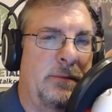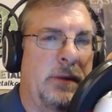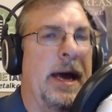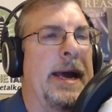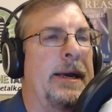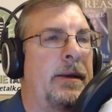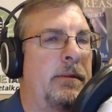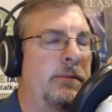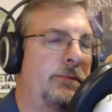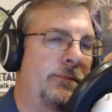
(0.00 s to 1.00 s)
like
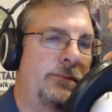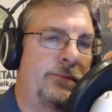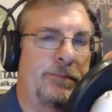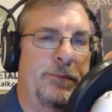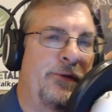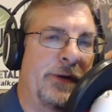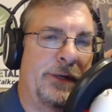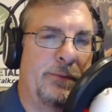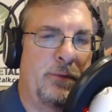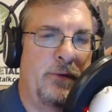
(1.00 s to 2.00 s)

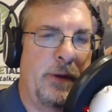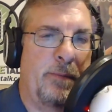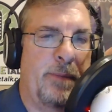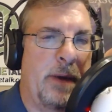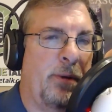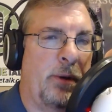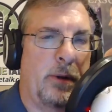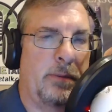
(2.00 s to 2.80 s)
movie people.